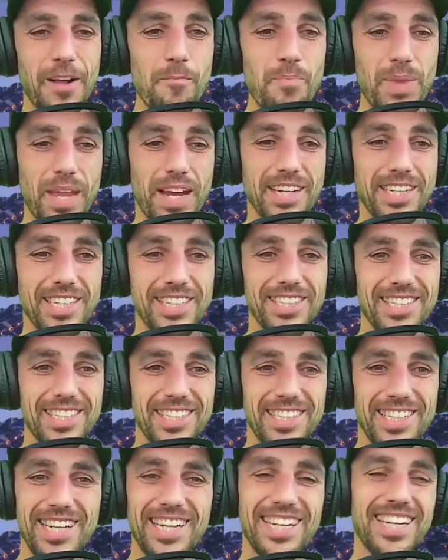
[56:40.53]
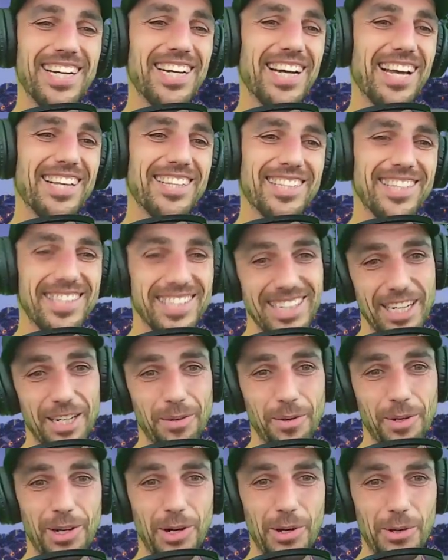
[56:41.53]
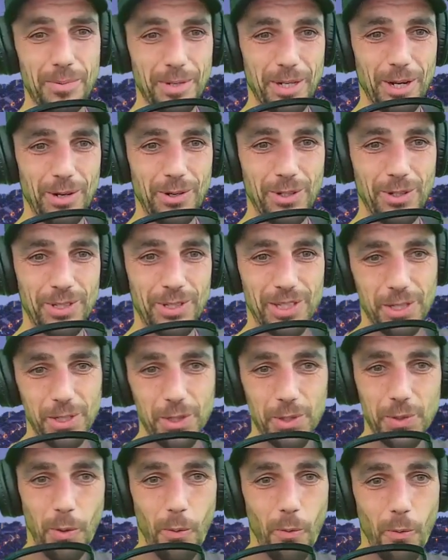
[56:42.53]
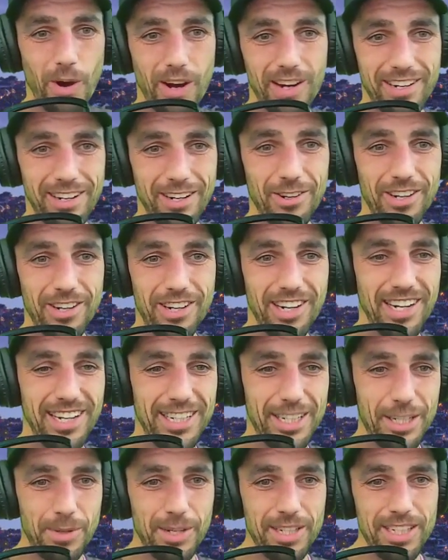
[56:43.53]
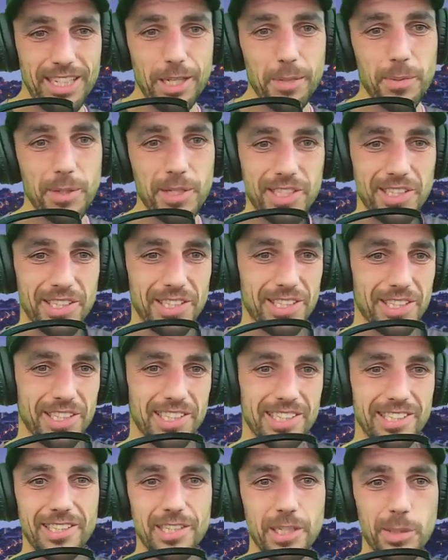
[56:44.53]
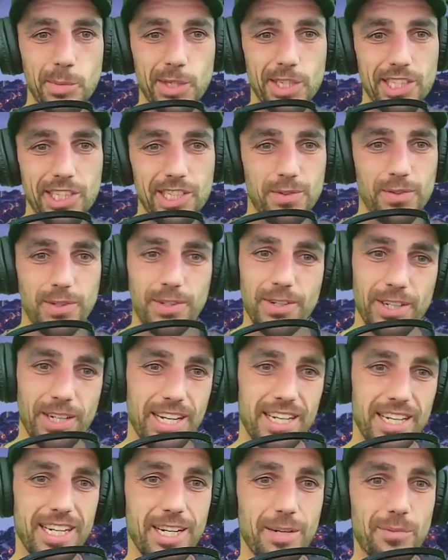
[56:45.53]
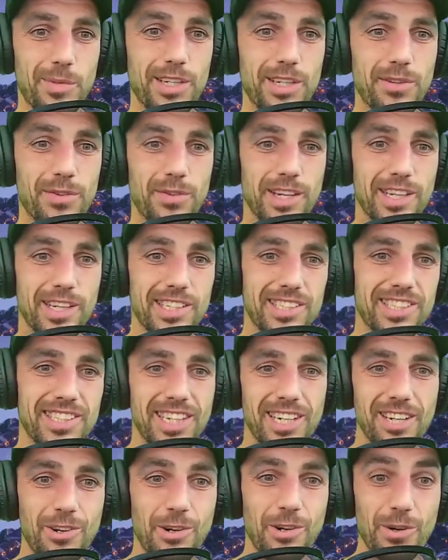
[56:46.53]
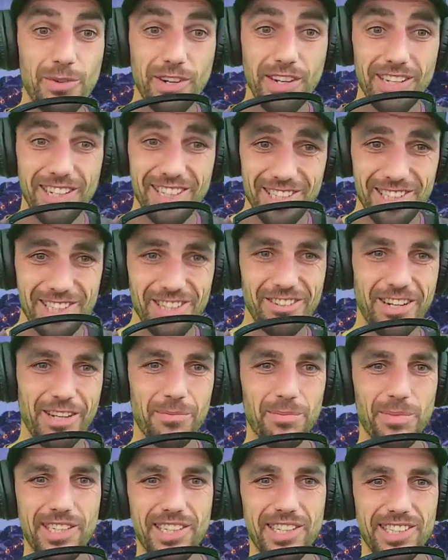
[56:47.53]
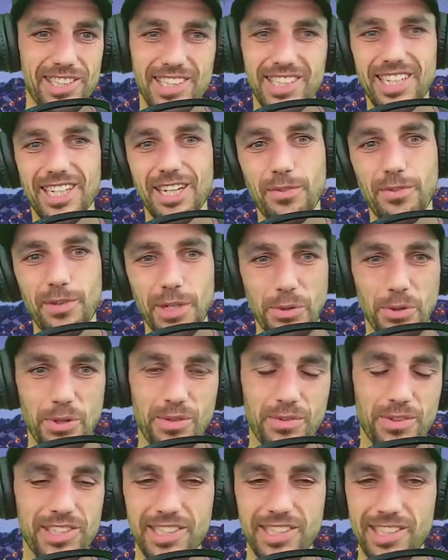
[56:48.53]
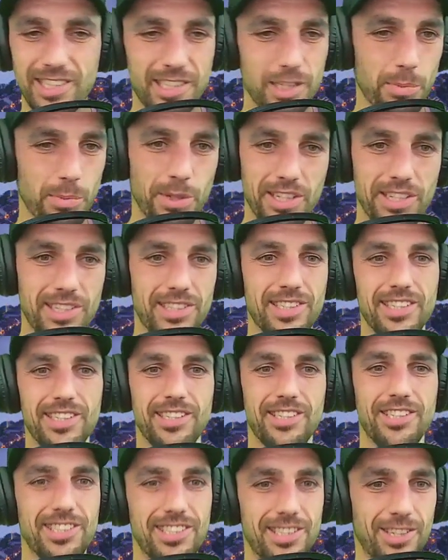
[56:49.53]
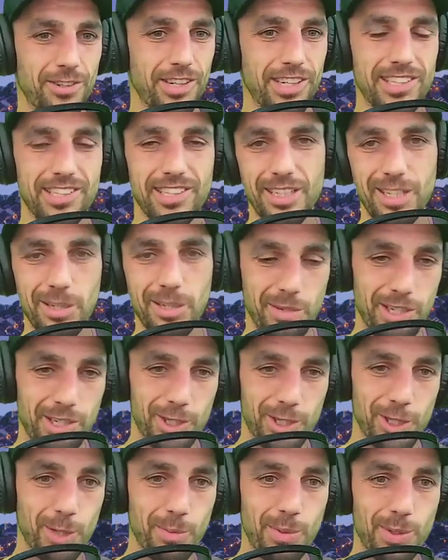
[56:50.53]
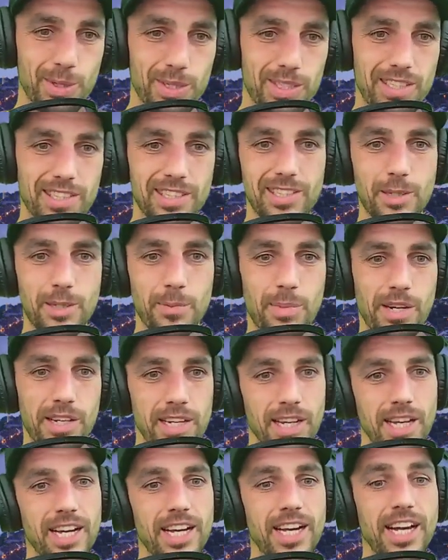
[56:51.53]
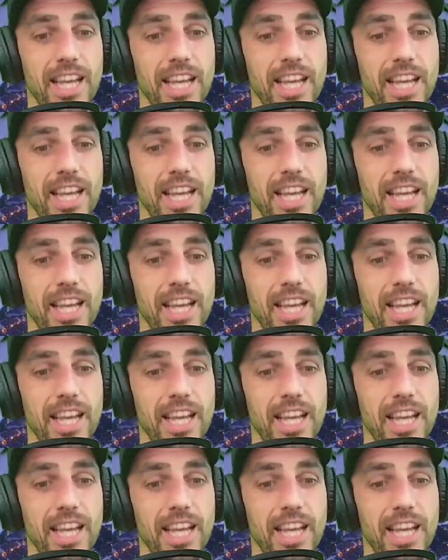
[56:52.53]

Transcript: And guys, uh, as I see there, we're climbing close to one hour, and I want to keep this under 60 minutes for uh, my fans there over on Instagram because uh, if I go over 60 minutes, it just creates a nightmare trying to post this up on uh,